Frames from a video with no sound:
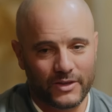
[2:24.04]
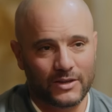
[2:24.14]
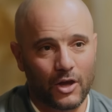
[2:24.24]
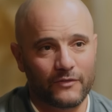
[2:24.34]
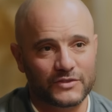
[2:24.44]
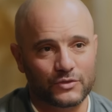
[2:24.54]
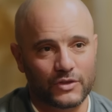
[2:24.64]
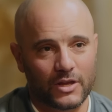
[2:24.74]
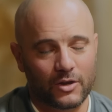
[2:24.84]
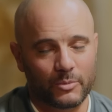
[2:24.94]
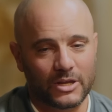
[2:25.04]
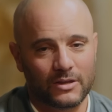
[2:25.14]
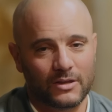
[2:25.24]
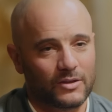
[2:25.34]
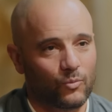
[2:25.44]
an officer in that army.
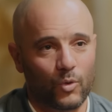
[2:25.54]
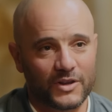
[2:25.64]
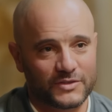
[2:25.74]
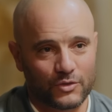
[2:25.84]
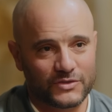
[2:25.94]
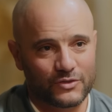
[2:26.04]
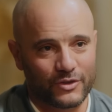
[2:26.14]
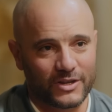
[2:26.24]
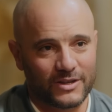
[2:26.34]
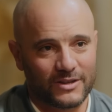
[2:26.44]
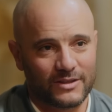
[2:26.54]
What is your story?